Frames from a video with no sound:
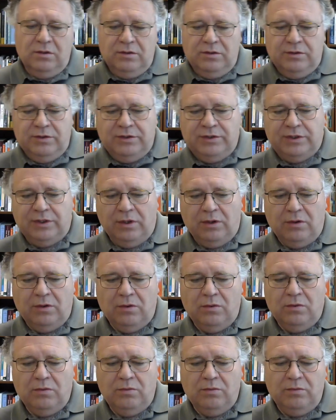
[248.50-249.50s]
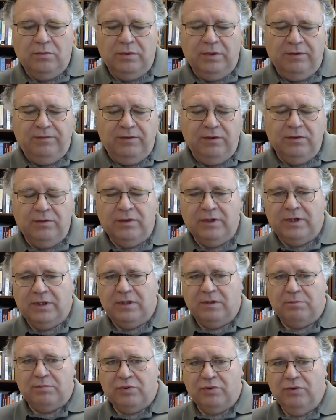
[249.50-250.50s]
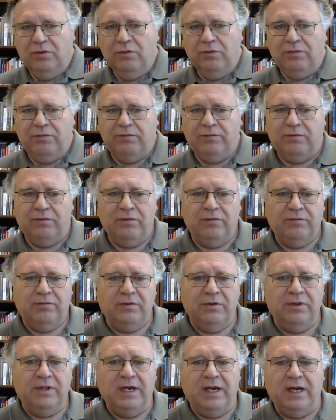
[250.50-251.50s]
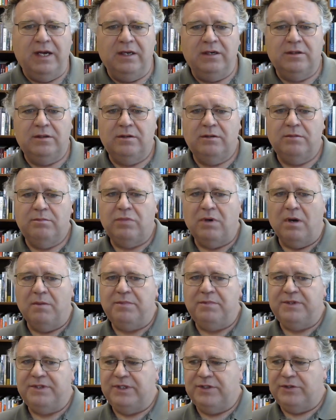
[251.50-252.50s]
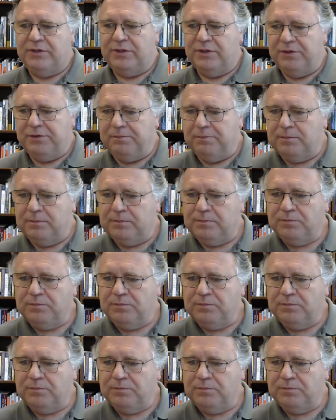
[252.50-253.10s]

So if you look at the proof for that proposition,